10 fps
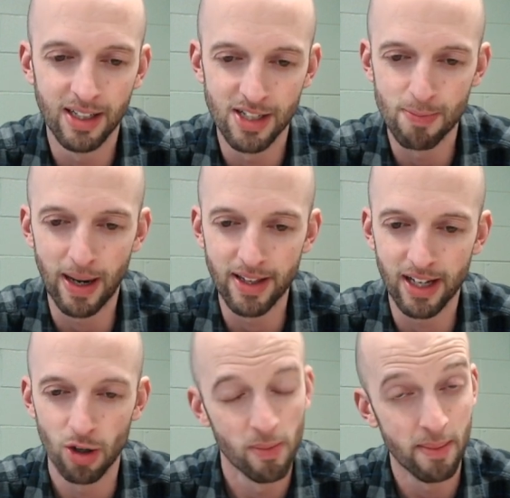despite
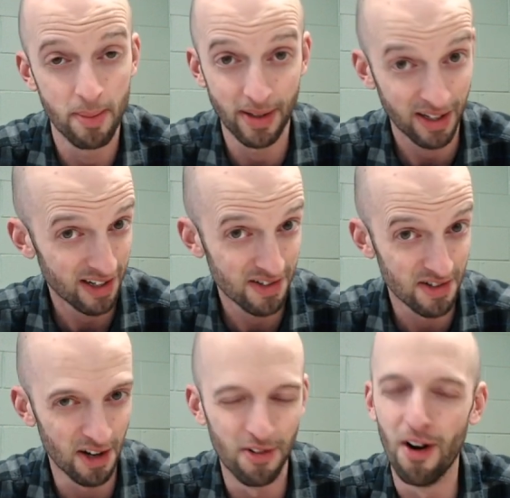that, or maybe
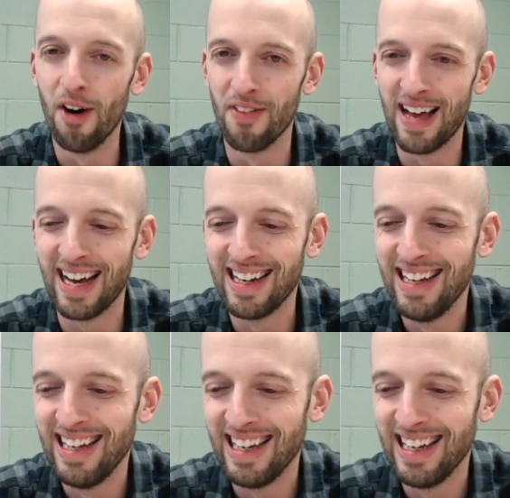because of all that.